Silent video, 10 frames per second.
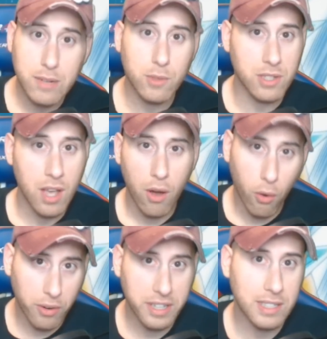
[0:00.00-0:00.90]
was
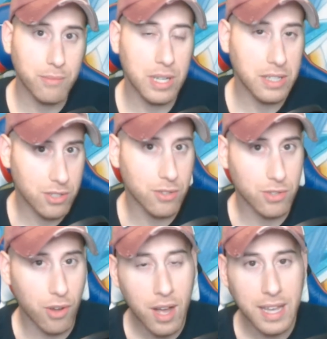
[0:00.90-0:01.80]
holding something too.
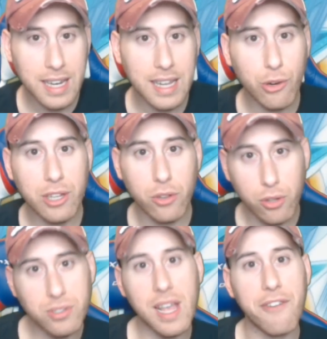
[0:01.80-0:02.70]
So he didn't really
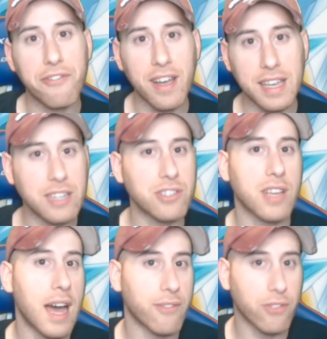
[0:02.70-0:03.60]
lose that fight. He
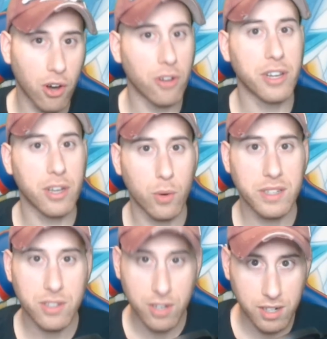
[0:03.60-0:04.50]
just kind of called it
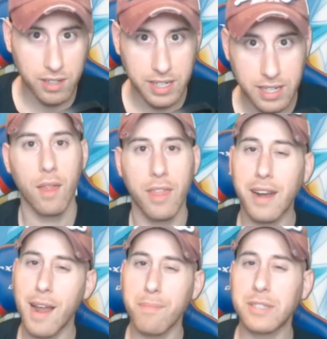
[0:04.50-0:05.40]
quits early.
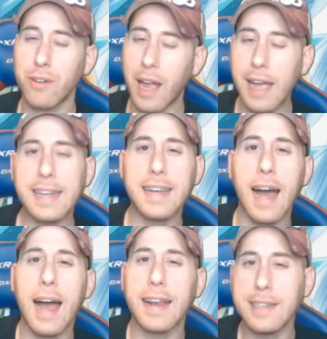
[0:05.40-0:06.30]
Then in episode
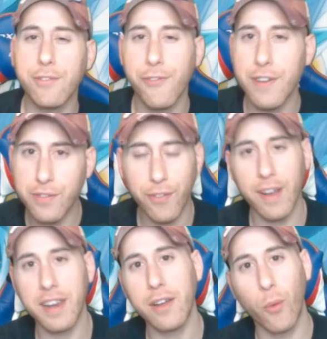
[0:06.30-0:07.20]
89, he's fist
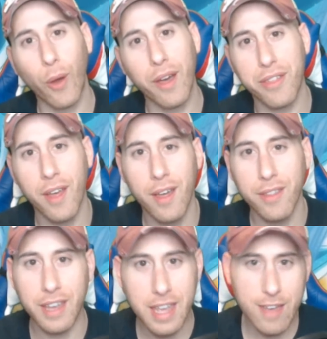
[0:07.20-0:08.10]
fighting with
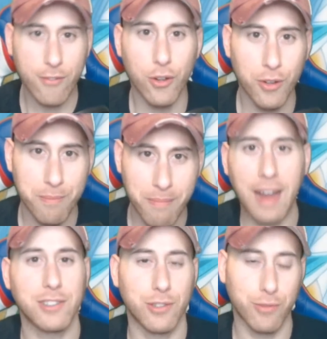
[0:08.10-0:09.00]
the evil
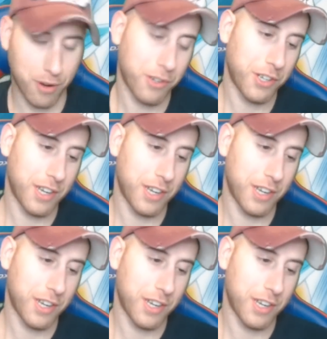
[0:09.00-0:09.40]
Master Roshi.